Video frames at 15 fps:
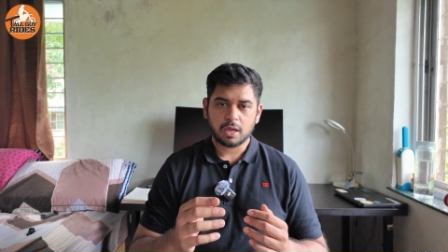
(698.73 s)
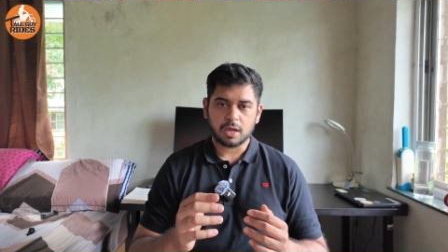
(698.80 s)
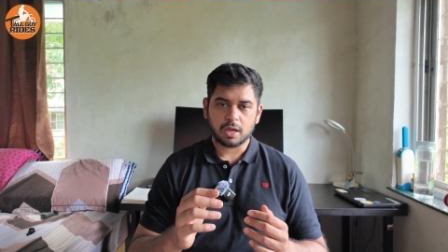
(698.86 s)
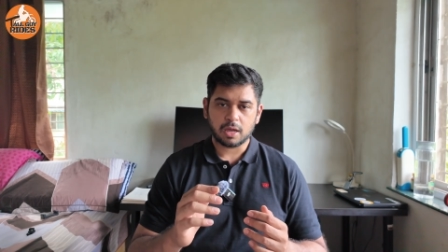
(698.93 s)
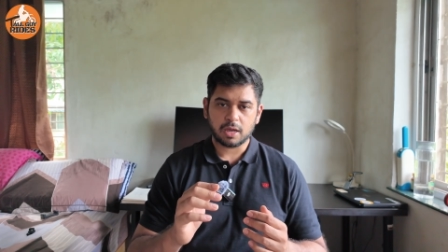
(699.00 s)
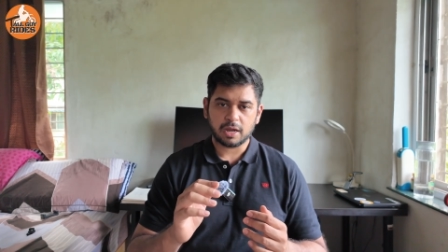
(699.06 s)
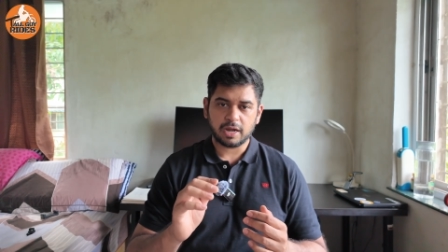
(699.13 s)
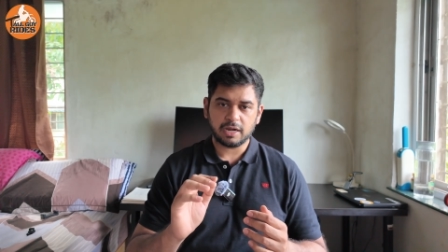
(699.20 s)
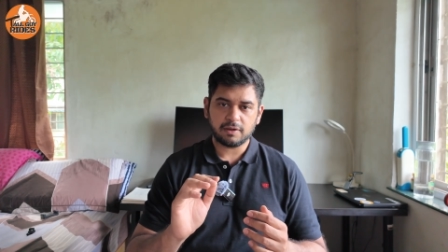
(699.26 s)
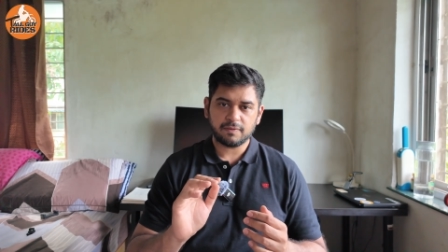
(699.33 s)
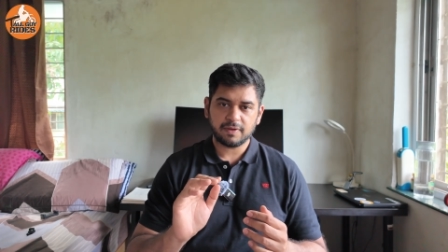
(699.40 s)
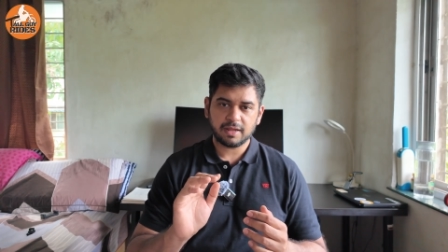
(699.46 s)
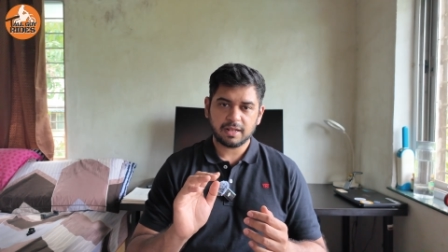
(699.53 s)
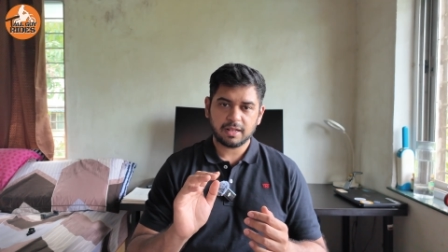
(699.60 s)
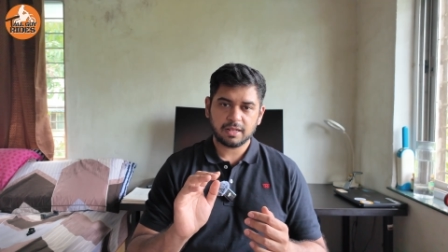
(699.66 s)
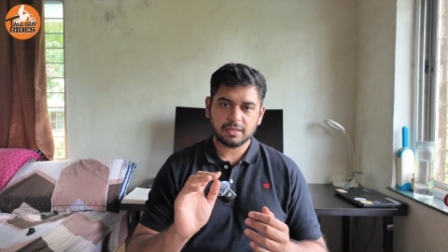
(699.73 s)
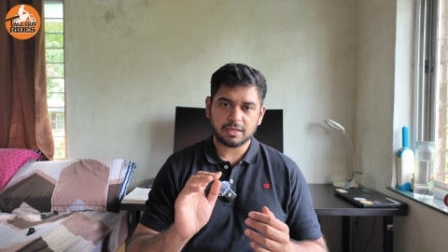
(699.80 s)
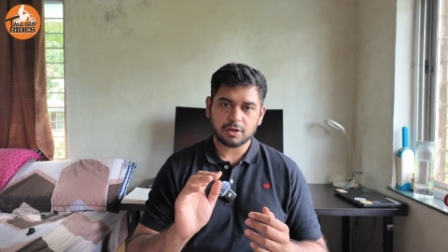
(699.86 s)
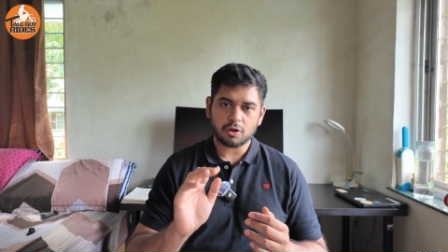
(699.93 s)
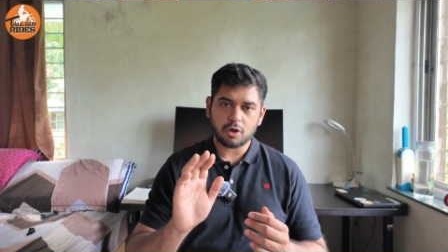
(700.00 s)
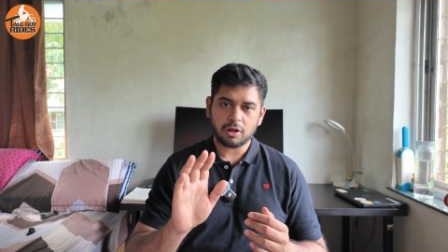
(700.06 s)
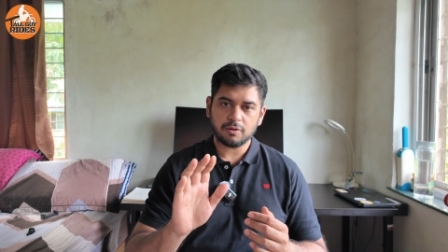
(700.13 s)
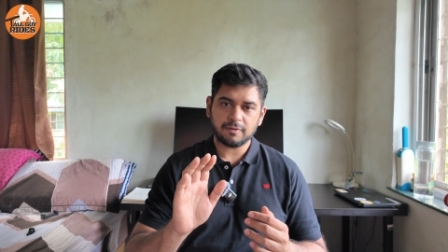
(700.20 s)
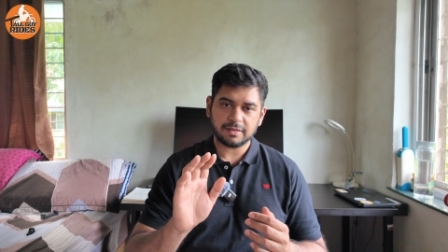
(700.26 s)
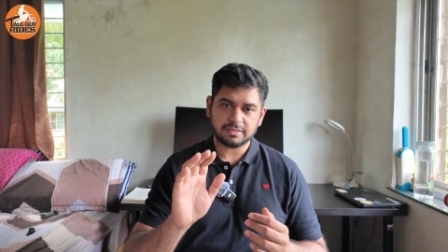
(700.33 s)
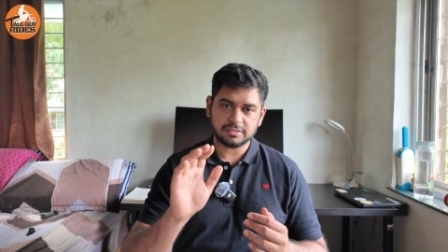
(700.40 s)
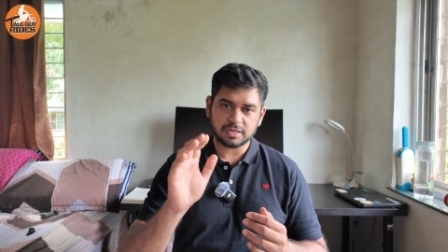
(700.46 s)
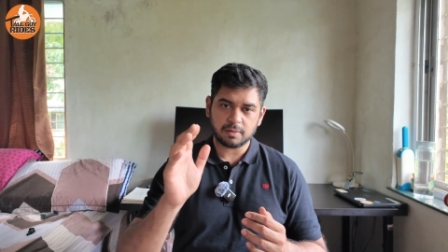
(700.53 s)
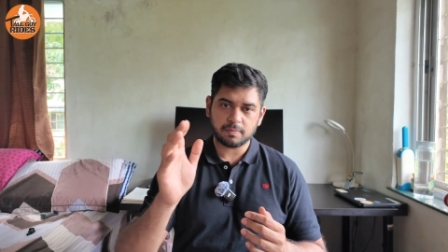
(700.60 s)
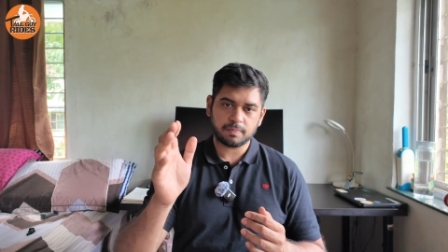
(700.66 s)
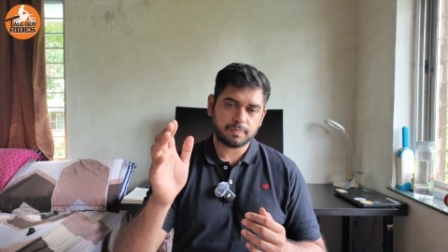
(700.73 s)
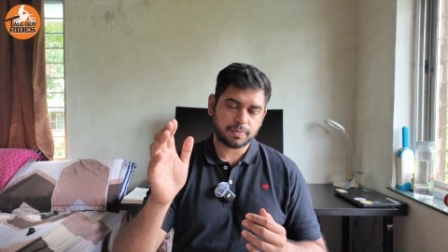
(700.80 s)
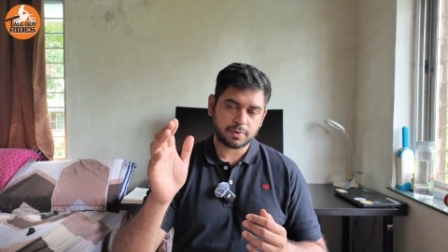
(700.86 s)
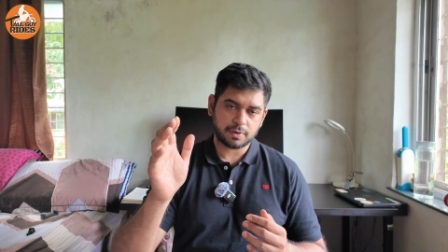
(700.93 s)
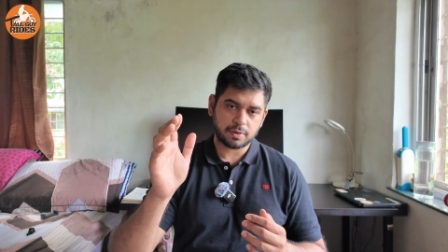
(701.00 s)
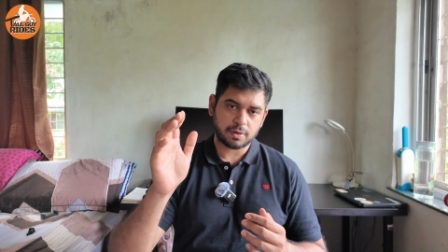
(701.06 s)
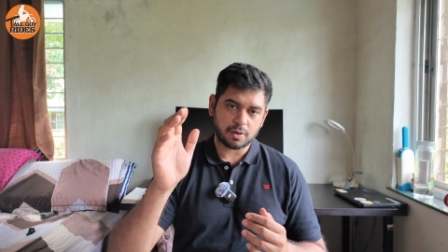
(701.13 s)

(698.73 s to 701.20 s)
the call will jump